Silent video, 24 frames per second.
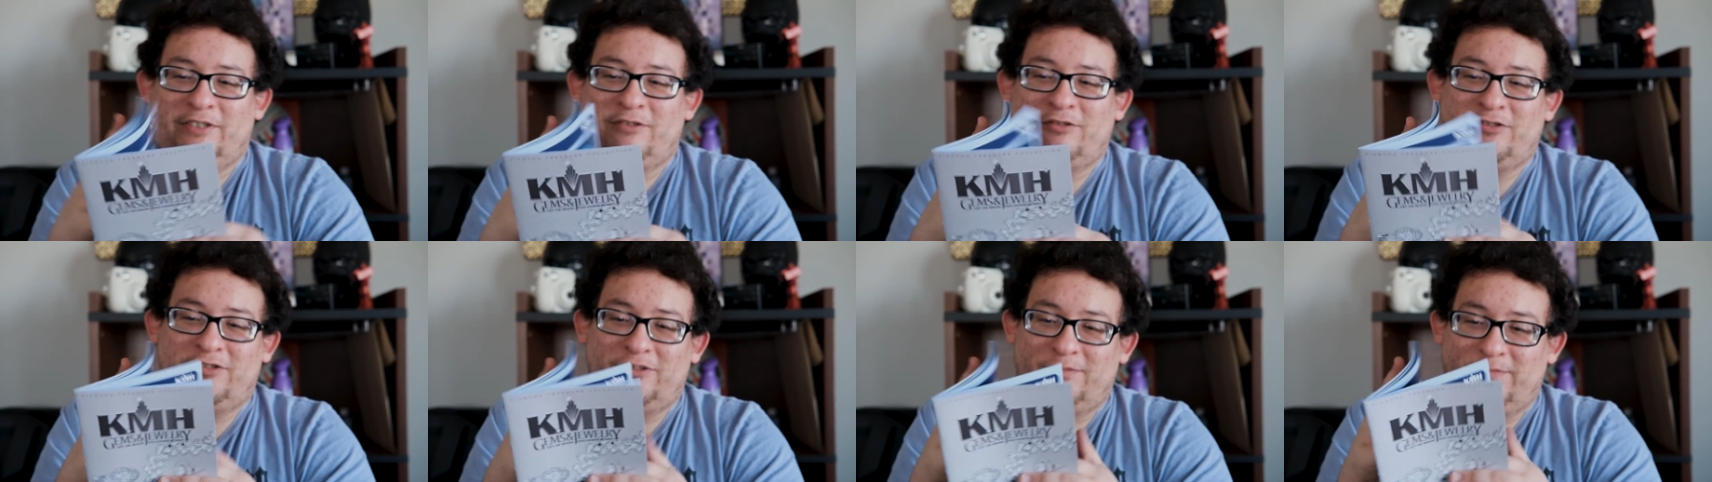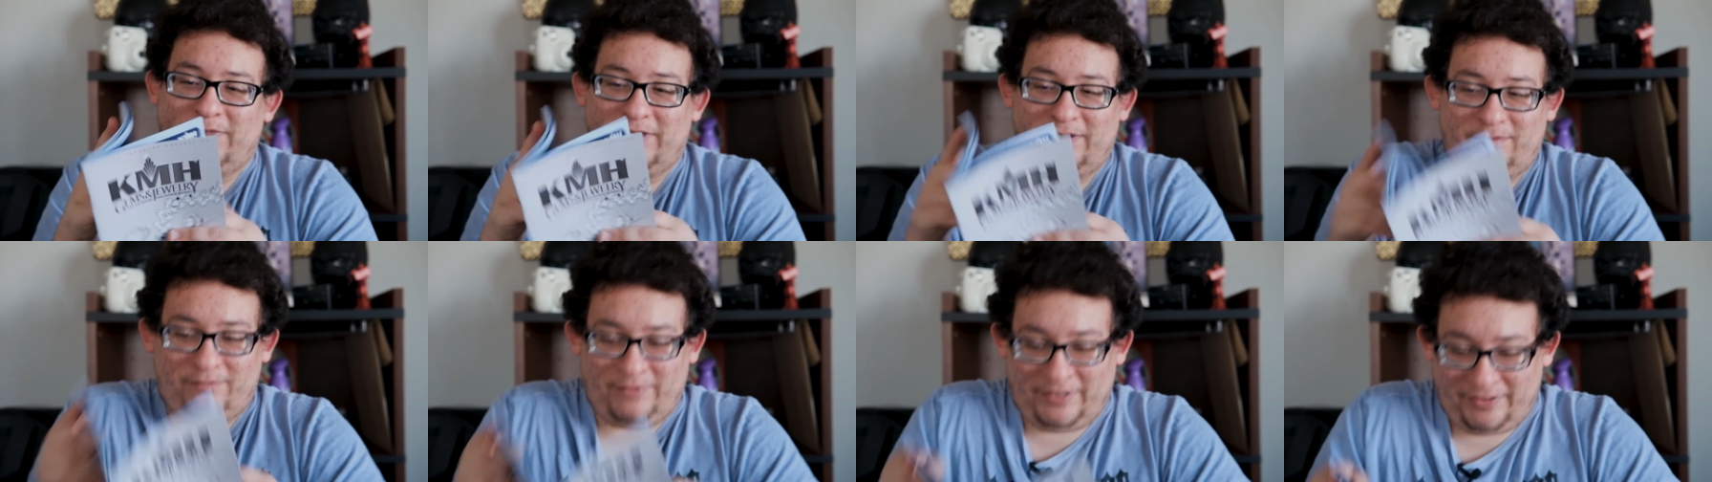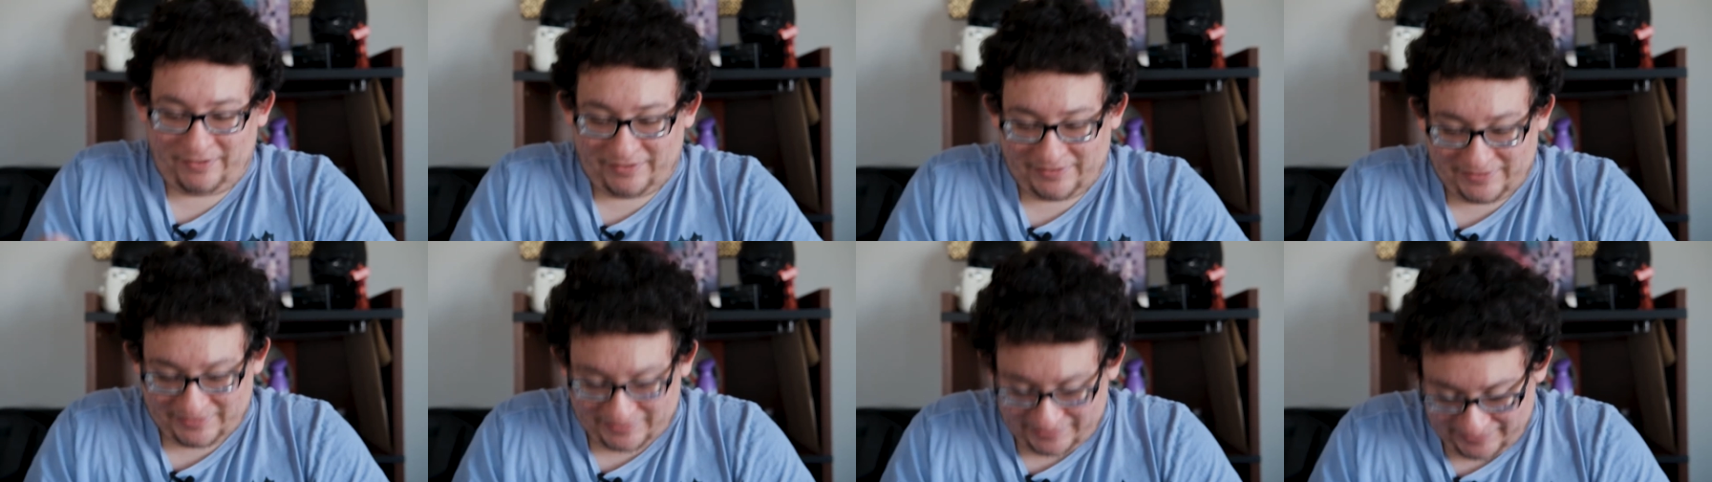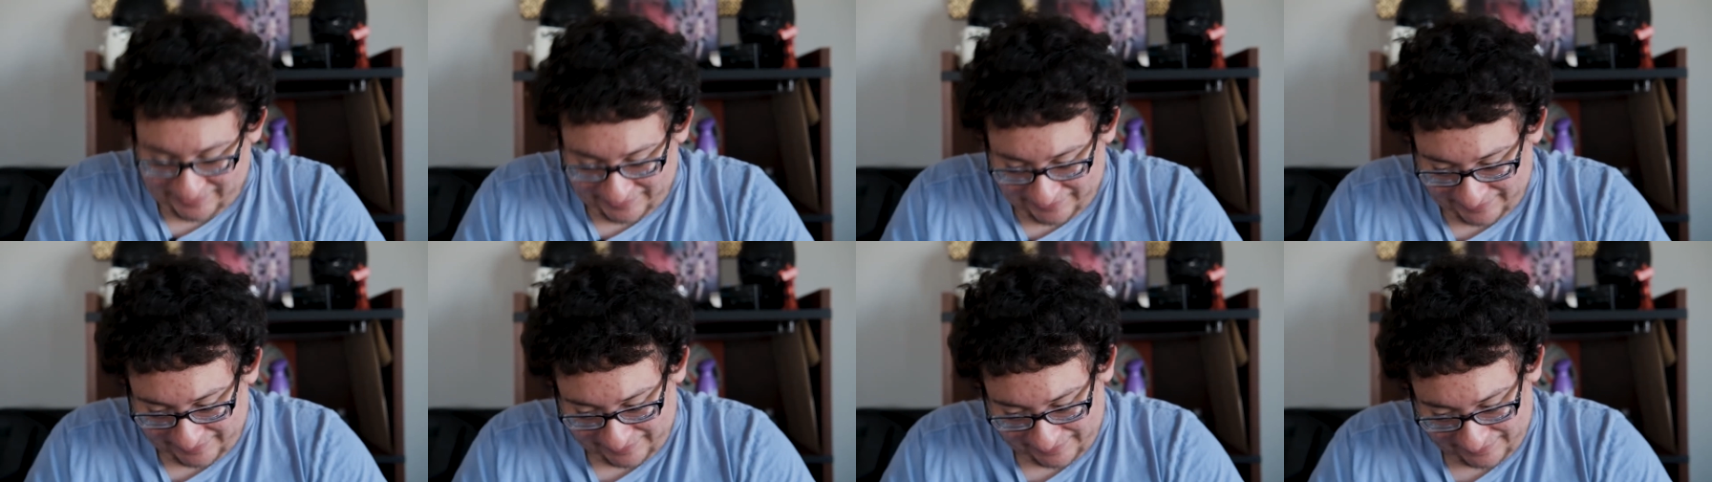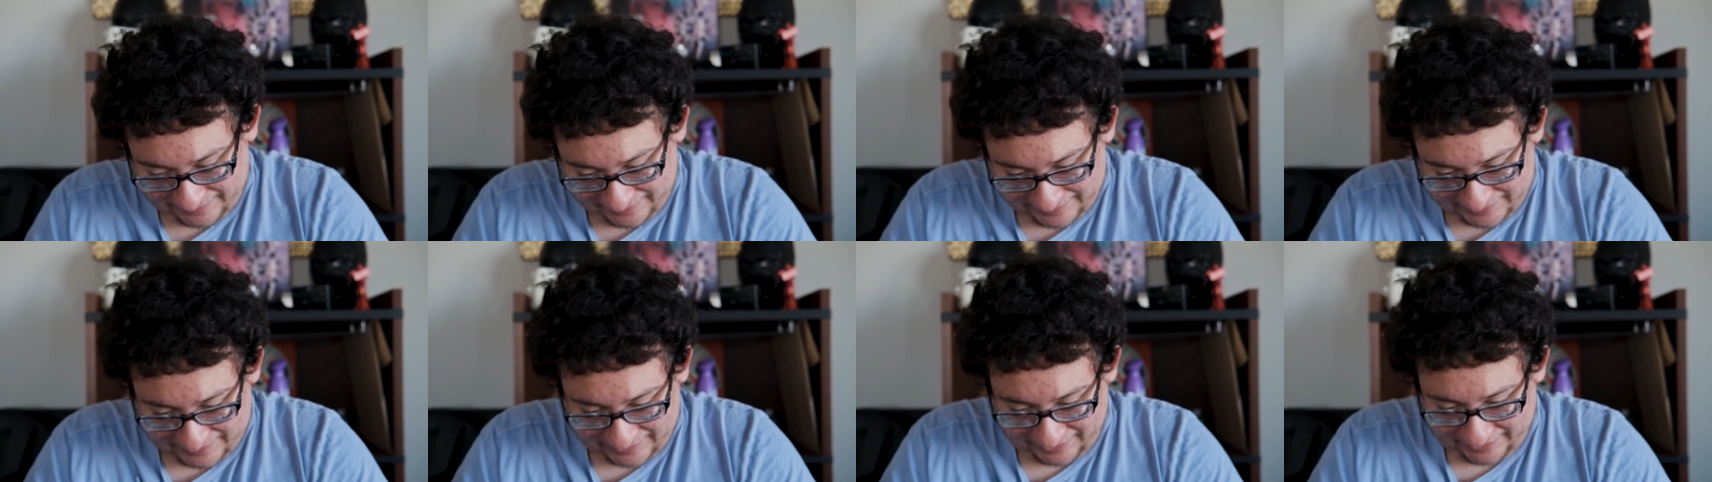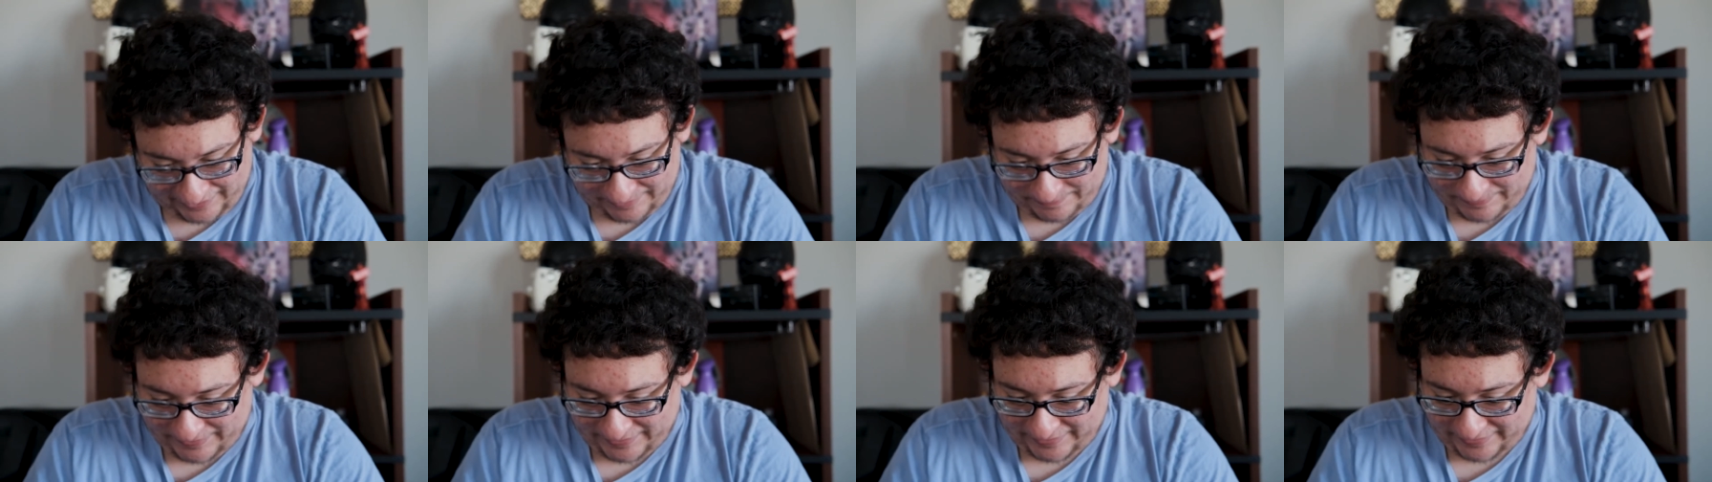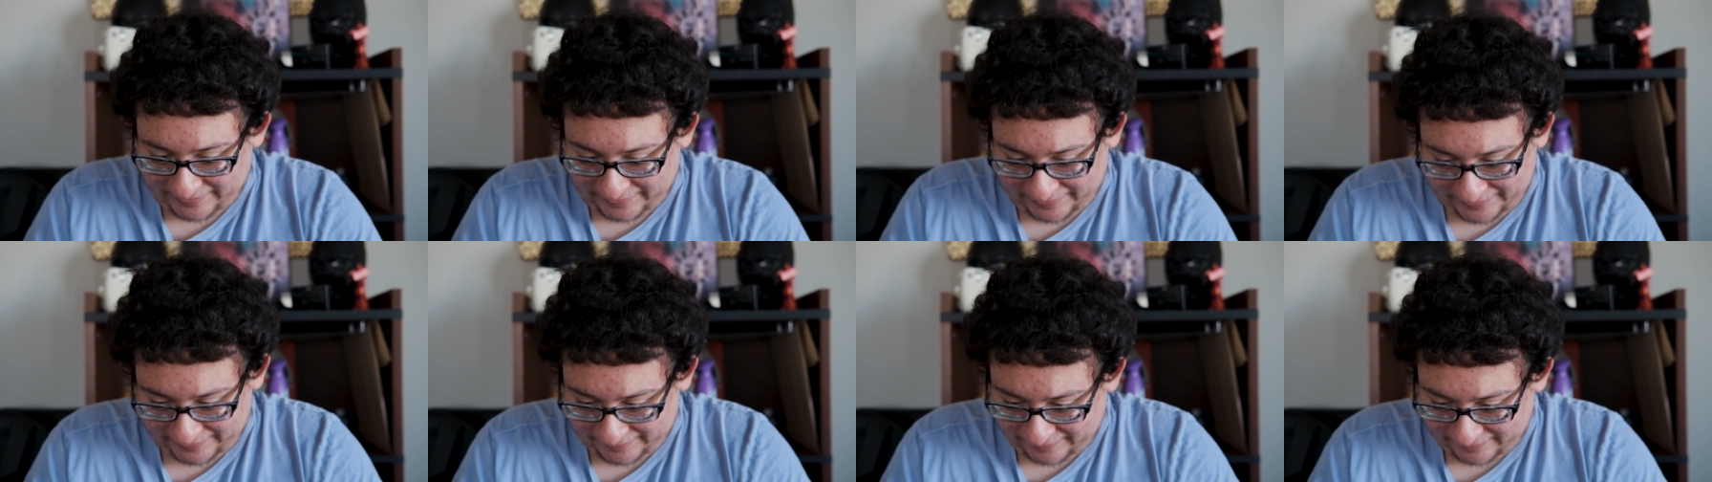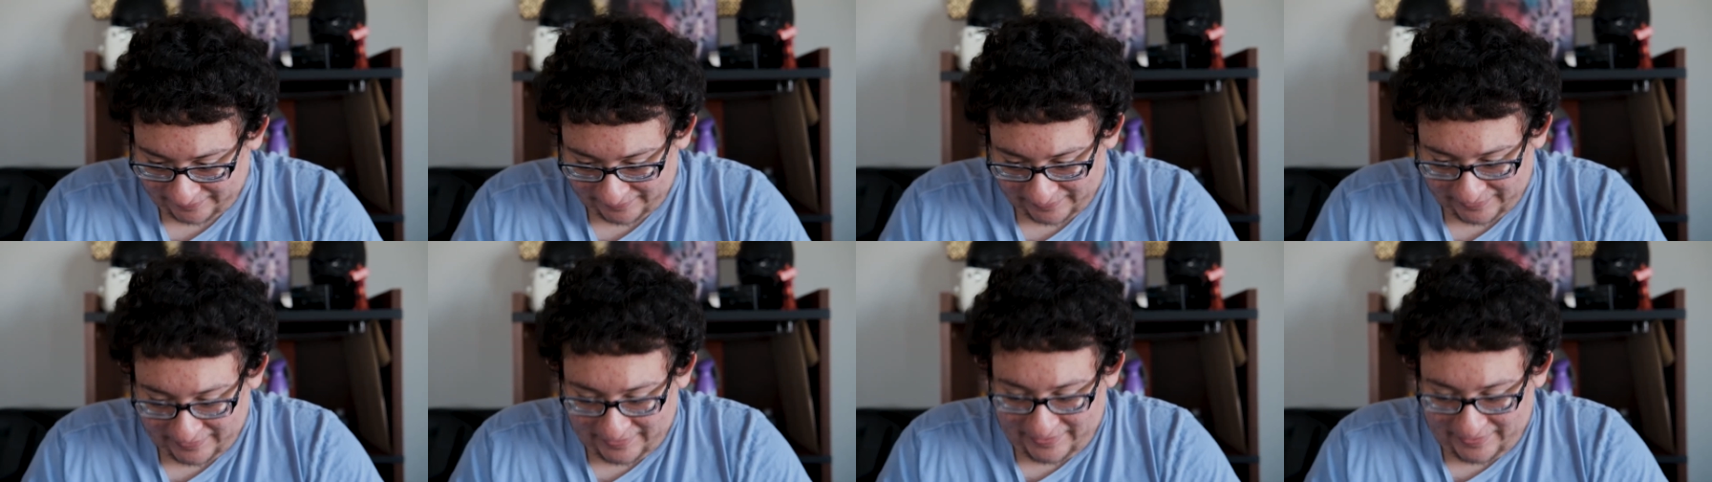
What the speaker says: cool, but where is it? It's got to be in here.